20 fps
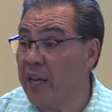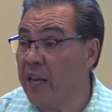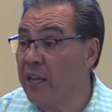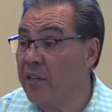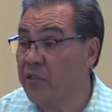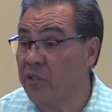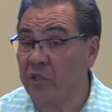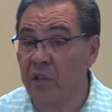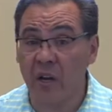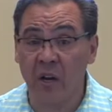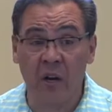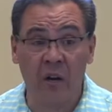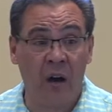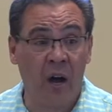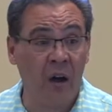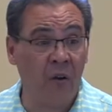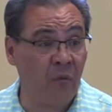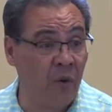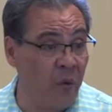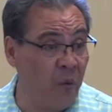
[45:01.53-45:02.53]
is
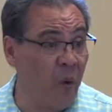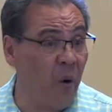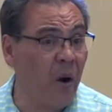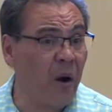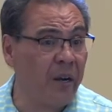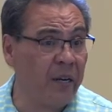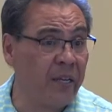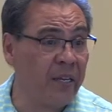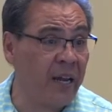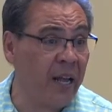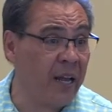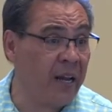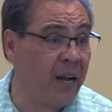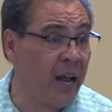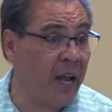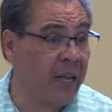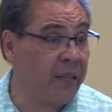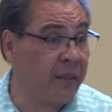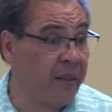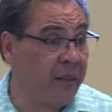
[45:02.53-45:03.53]
rewarded, and
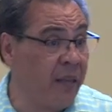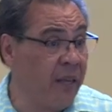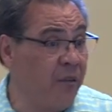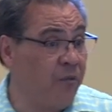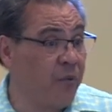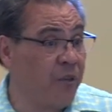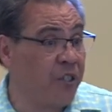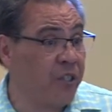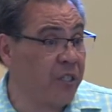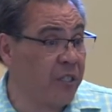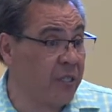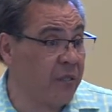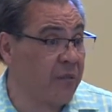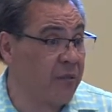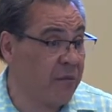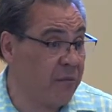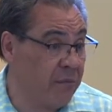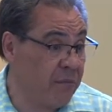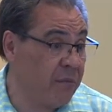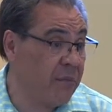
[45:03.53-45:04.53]
I think we should
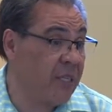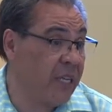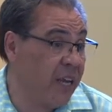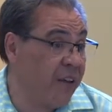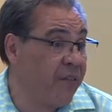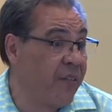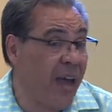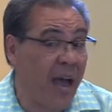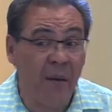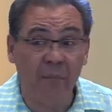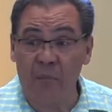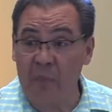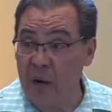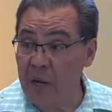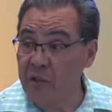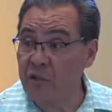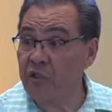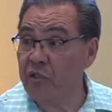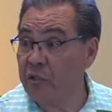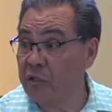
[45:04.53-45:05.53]
give that
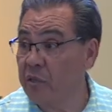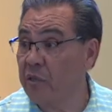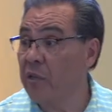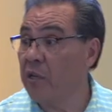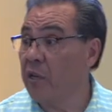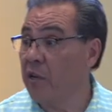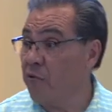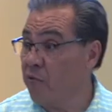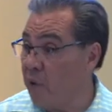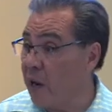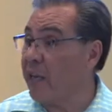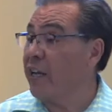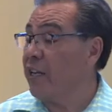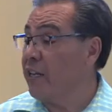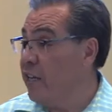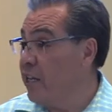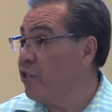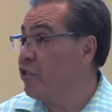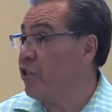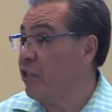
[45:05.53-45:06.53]
much
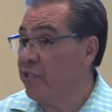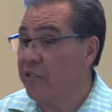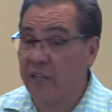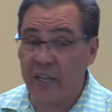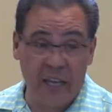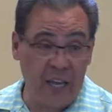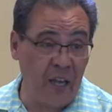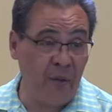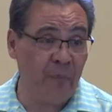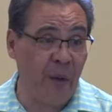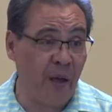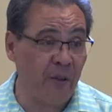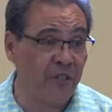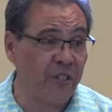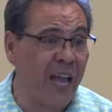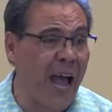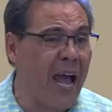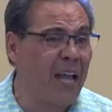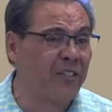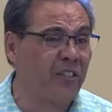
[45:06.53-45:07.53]
recognition to King
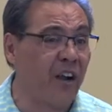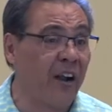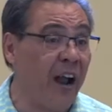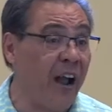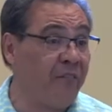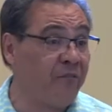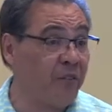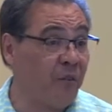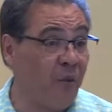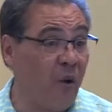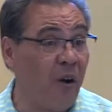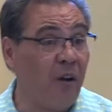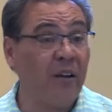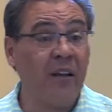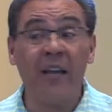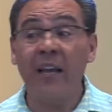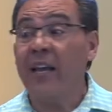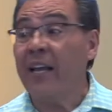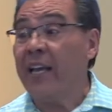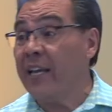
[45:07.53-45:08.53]
Belshazzar. After
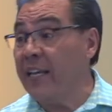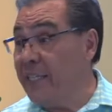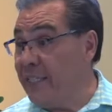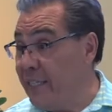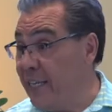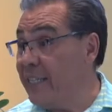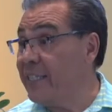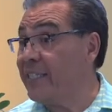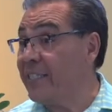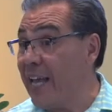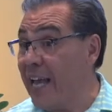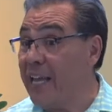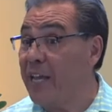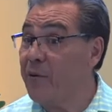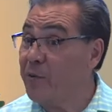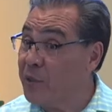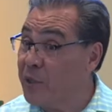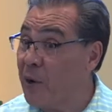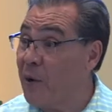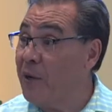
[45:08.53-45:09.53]
all, he did say
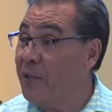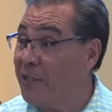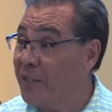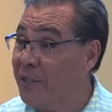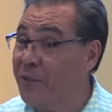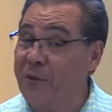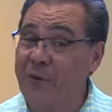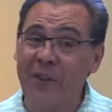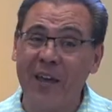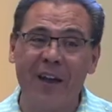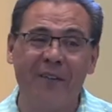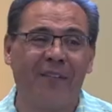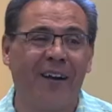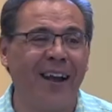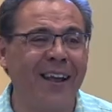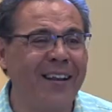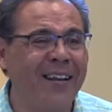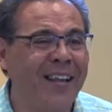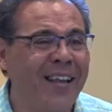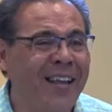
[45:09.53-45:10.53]
he was going to do that,
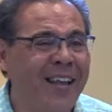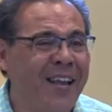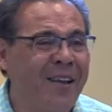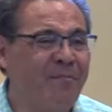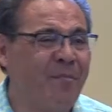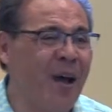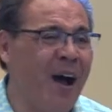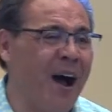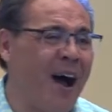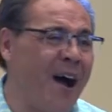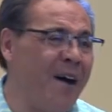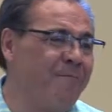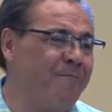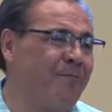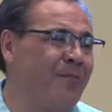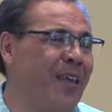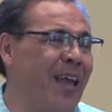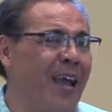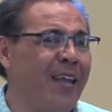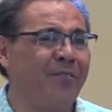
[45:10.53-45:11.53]
right?
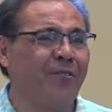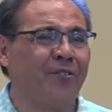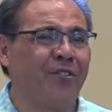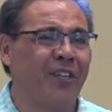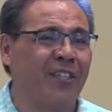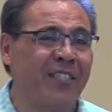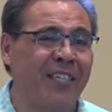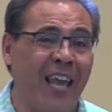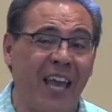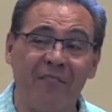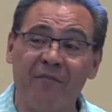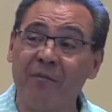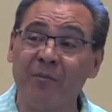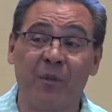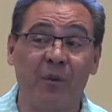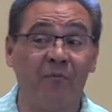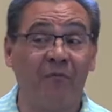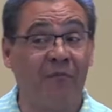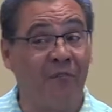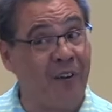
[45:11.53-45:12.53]
Daniel just gave him
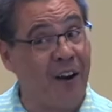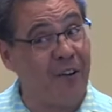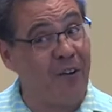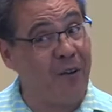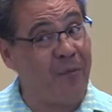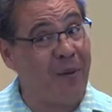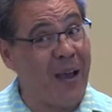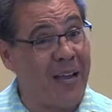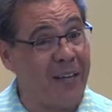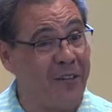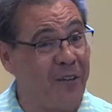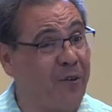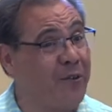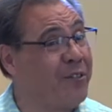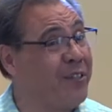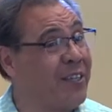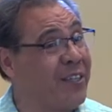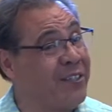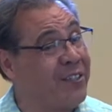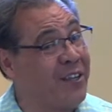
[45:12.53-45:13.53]
some very bad
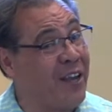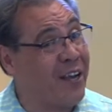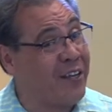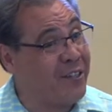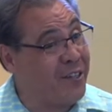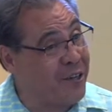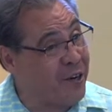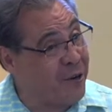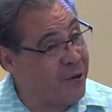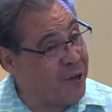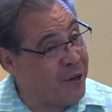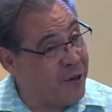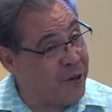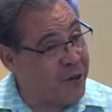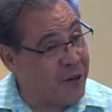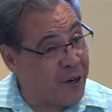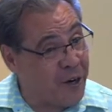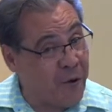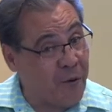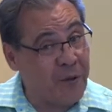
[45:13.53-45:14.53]
news. Is
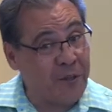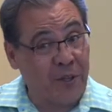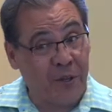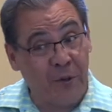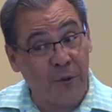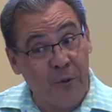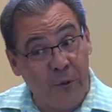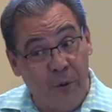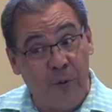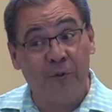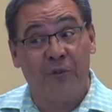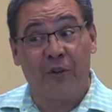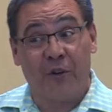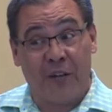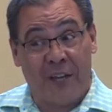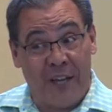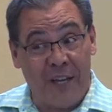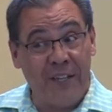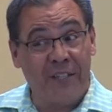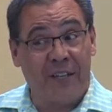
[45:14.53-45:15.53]
you're going to lose your
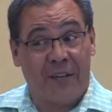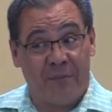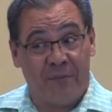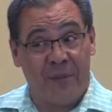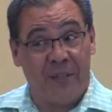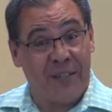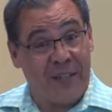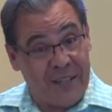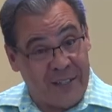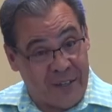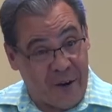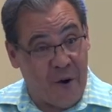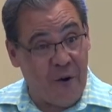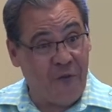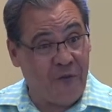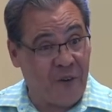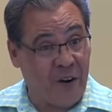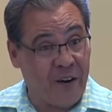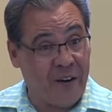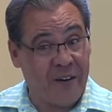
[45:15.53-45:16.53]
kingdom. It's
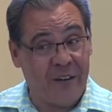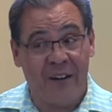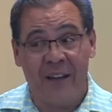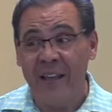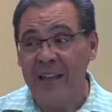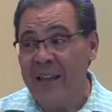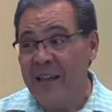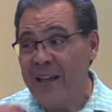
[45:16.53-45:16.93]
over.